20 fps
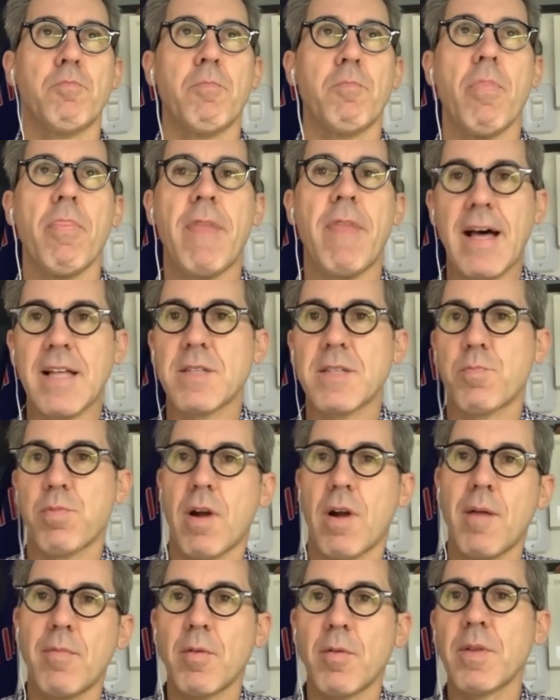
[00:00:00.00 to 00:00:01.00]
that's
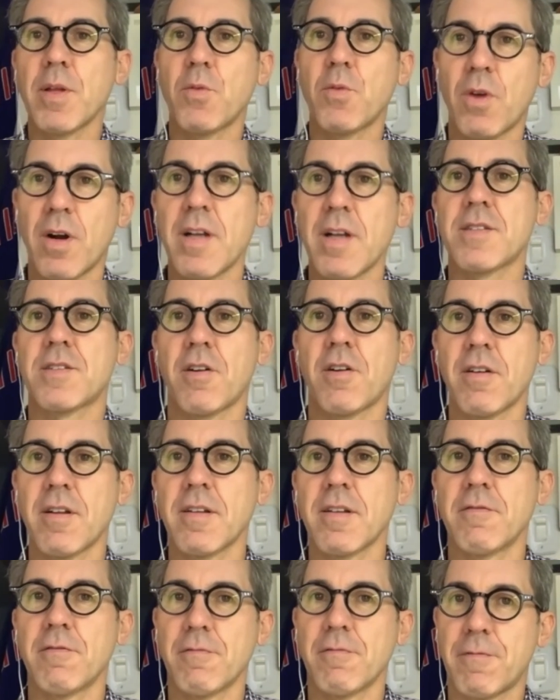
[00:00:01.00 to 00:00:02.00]
probably where I started
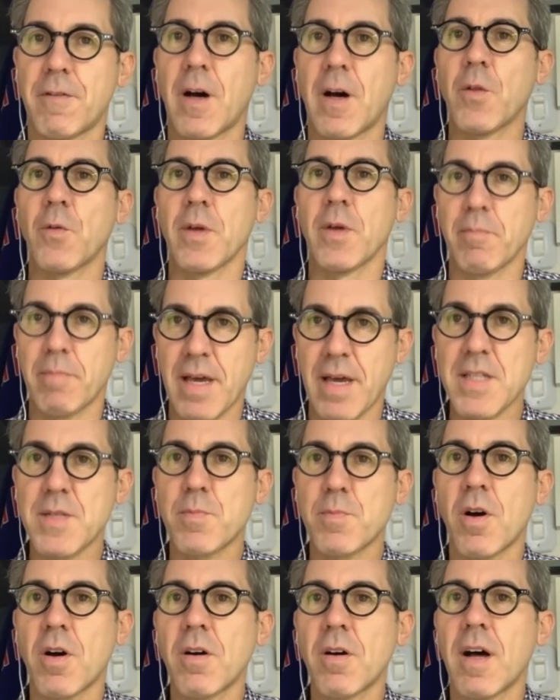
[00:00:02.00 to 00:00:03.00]
following
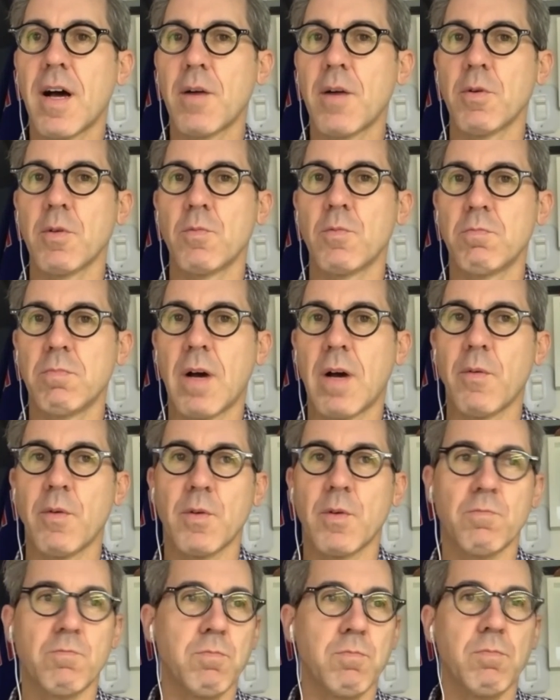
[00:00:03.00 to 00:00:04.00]
baseball. I would
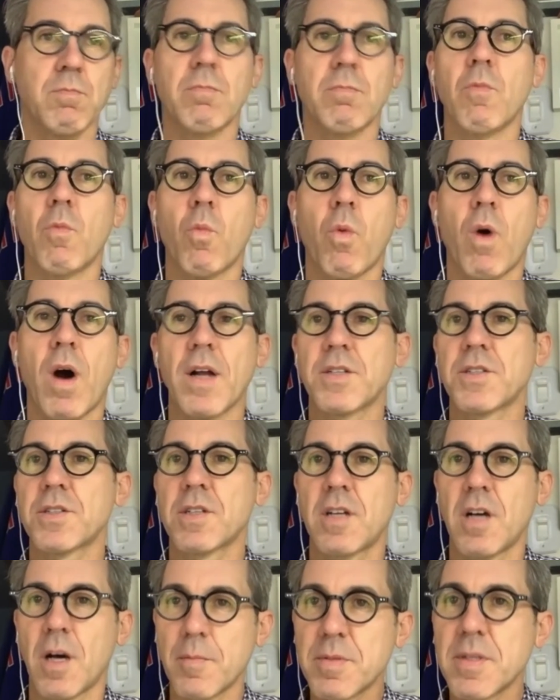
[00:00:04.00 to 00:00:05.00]
watch
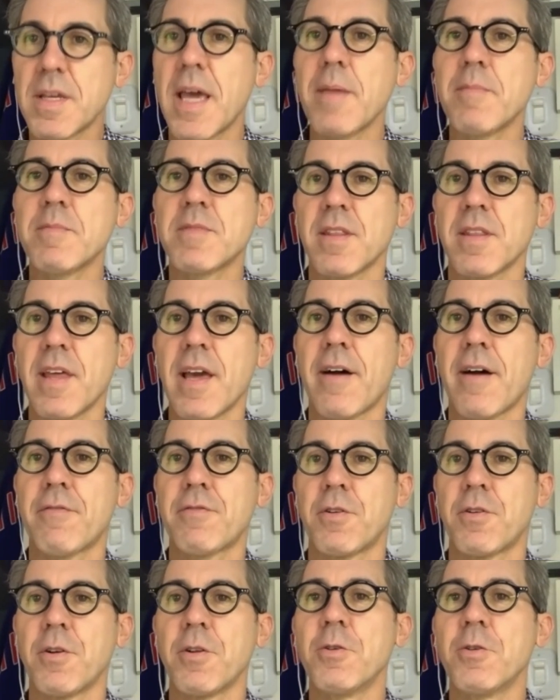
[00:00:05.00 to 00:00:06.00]
Cubs games in the
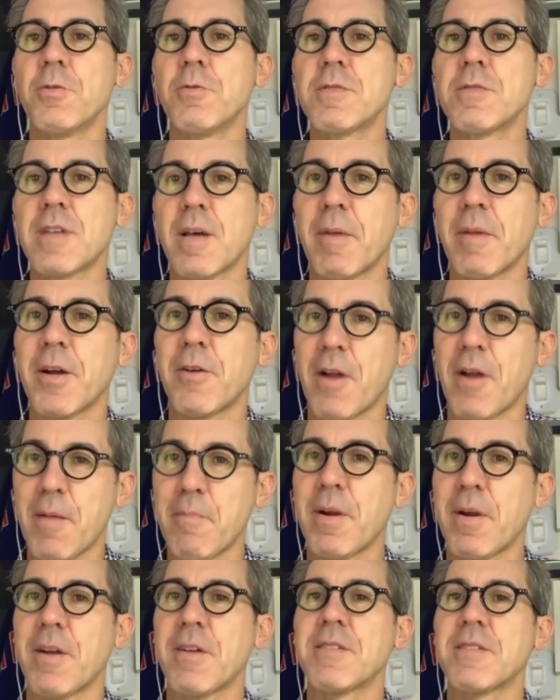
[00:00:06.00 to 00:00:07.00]
afternoons at my
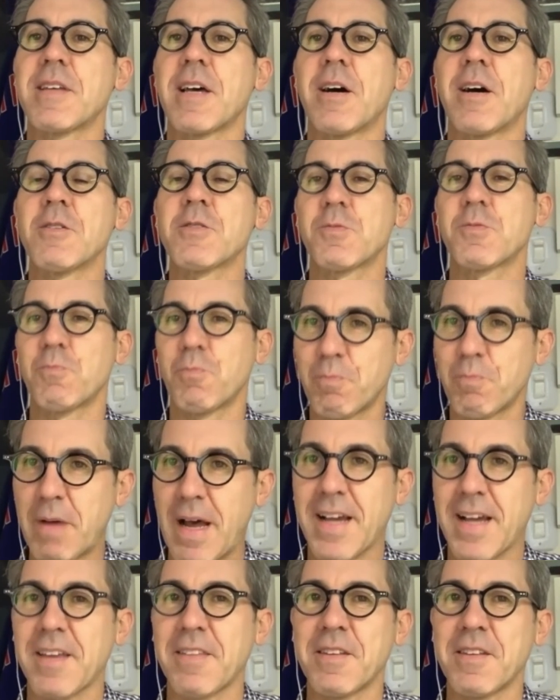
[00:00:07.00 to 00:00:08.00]
grandparents' house
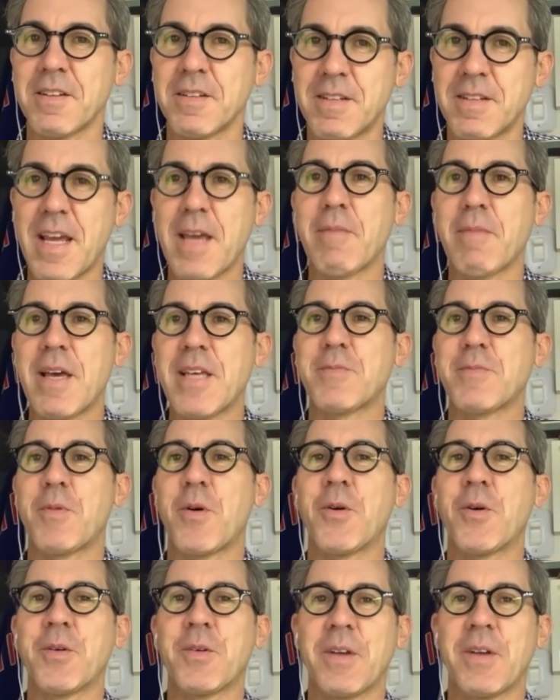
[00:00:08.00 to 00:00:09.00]
back in the day
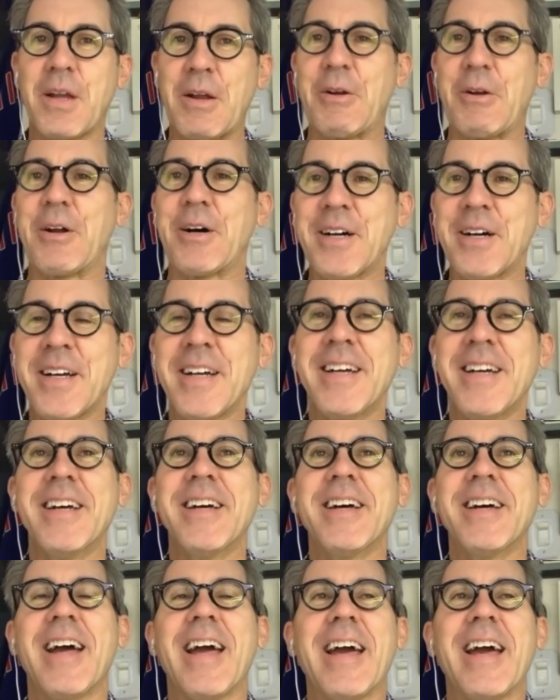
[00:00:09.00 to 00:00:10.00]
baseball era,
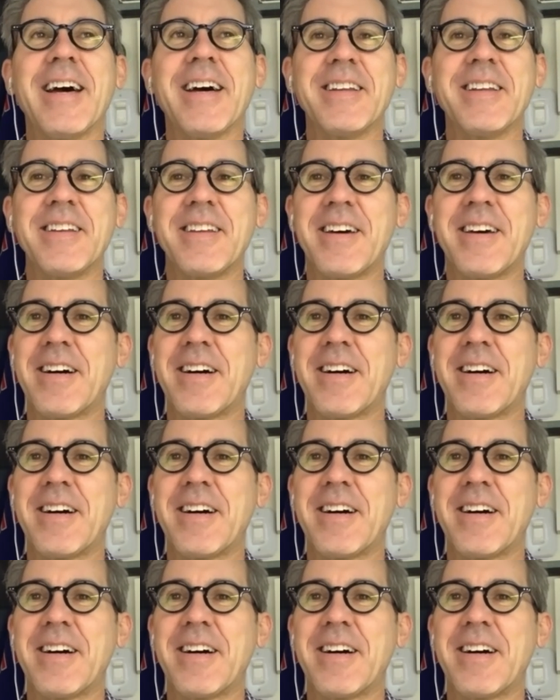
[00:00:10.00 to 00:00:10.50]
and